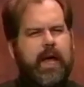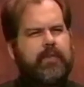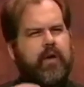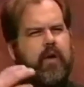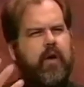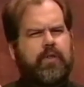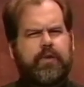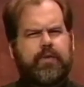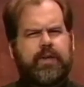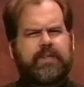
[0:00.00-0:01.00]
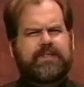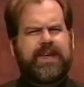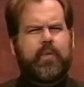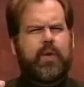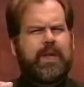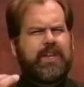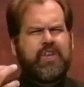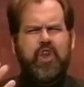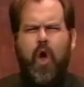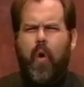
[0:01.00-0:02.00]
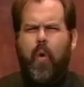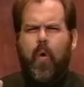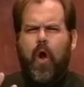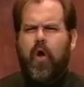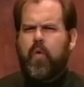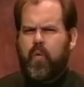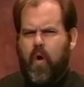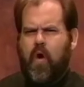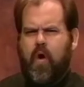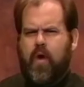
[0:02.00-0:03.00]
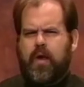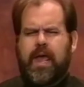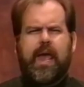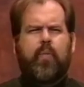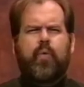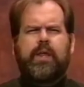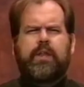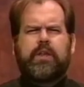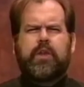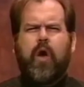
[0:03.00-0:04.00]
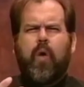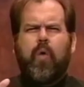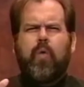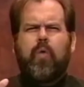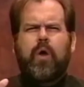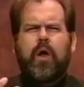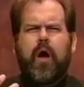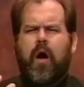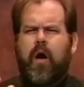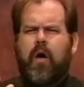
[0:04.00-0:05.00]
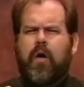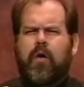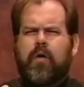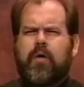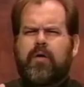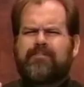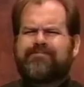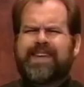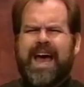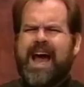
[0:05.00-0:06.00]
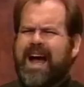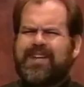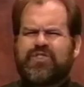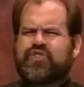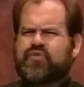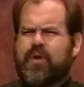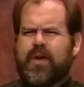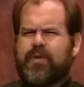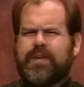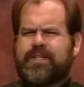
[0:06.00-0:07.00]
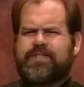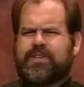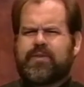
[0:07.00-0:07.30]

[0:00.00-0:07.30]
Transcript: And there are other things that we know are wrong and we know are contrary